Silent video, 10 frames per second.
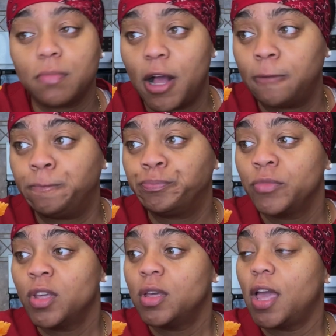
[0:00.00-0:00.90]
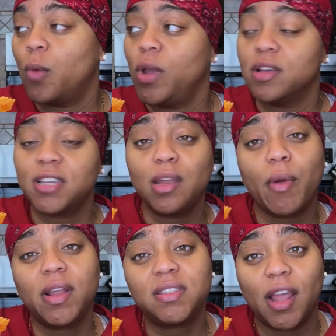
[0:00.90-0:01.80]
Mom. And we are
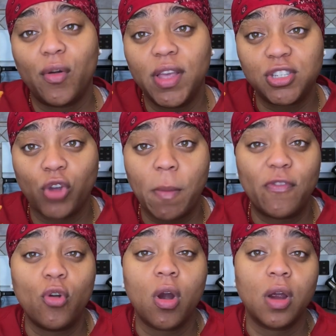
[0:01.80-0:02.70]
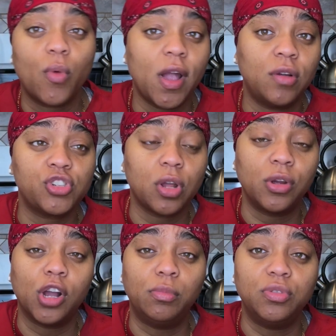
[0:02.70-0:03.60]
celebrating today on Instagram. If you are around Shirley
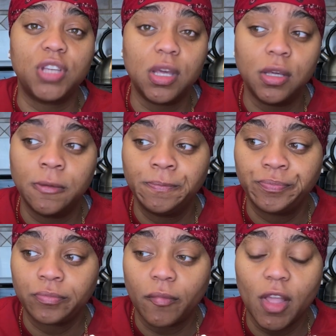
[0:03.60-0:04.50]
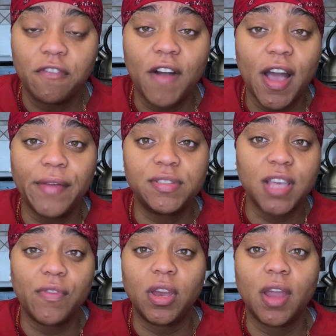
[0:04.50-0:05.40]
Girl Boutique, 5,
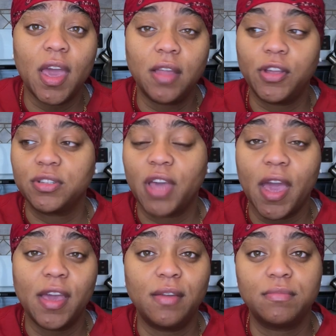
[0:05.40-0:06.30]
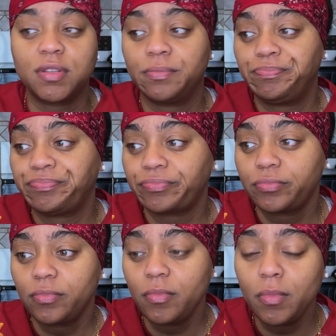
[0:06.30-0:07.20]
7, and 8, there's games,
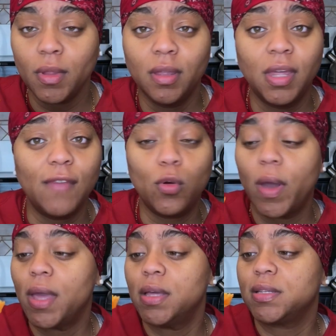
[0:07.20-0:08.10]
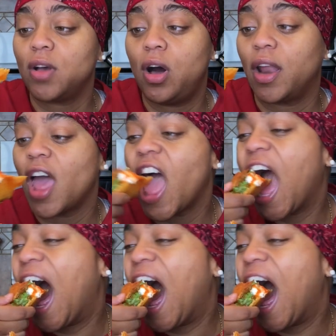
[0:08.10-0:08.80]
giveaways, all that.